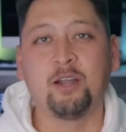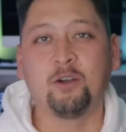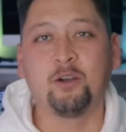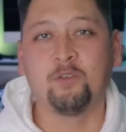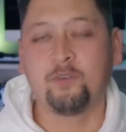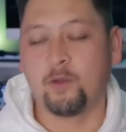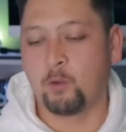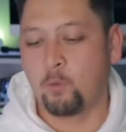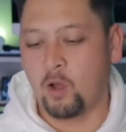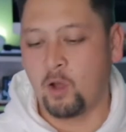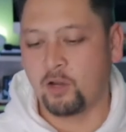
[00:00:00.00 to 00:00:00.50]
I don't know
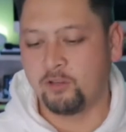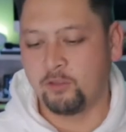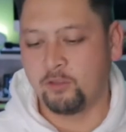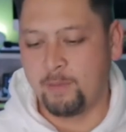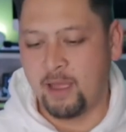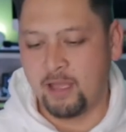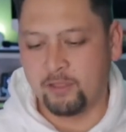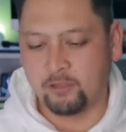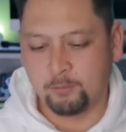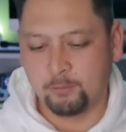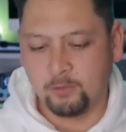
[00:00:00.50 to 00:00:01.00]
if I walk into the
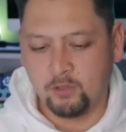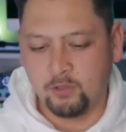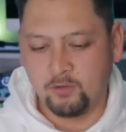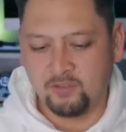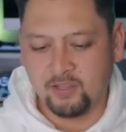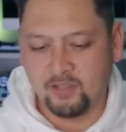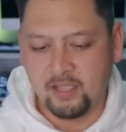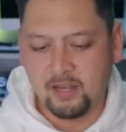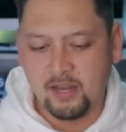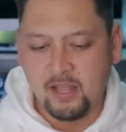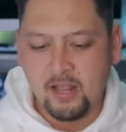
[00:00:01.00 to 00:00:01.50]
bathroom and
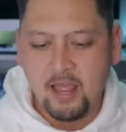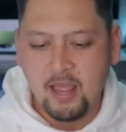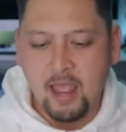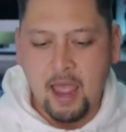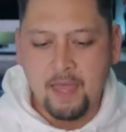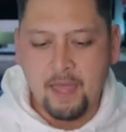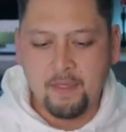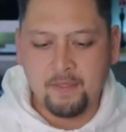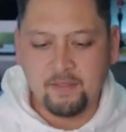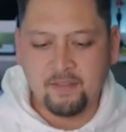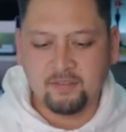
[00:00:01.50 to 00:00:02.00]
use it.
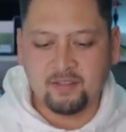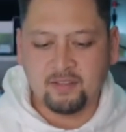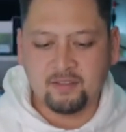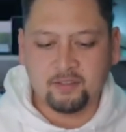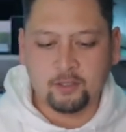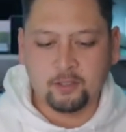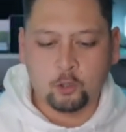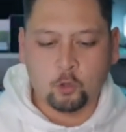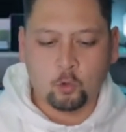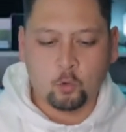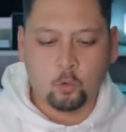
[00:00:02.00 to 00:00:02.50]
And then this is
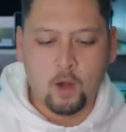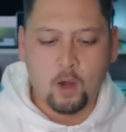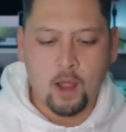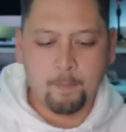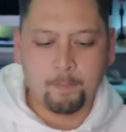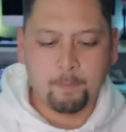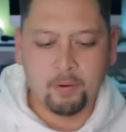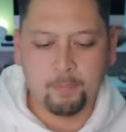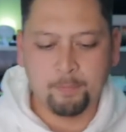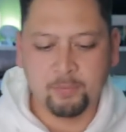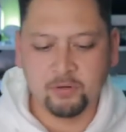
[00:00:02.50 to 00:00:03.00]
the
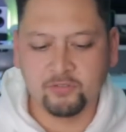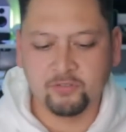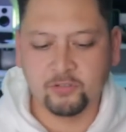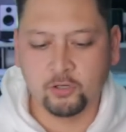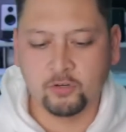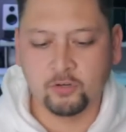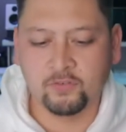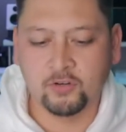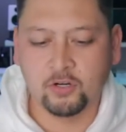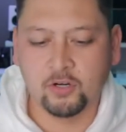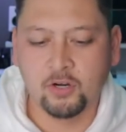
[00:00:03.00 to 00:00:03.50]
crop
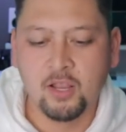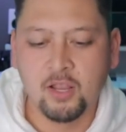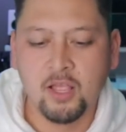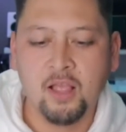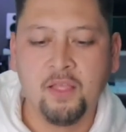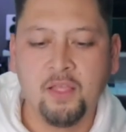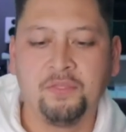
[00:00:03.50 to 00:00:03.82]
preserver.